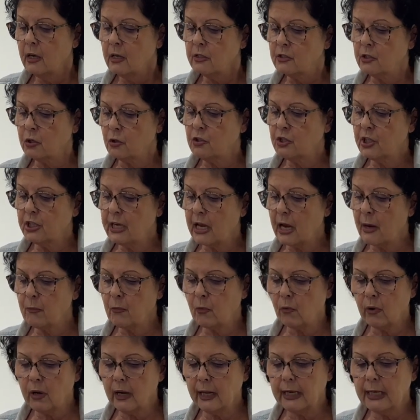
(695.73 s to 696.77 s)
So she came
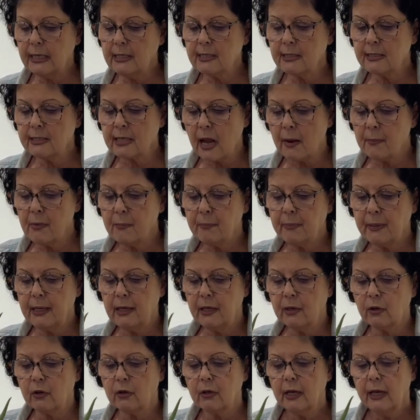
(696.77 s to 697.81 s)
running to Simon
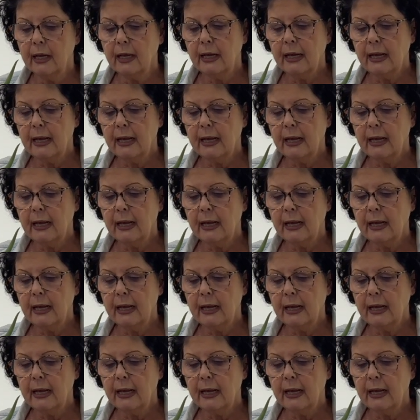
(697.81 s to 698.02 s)
Peter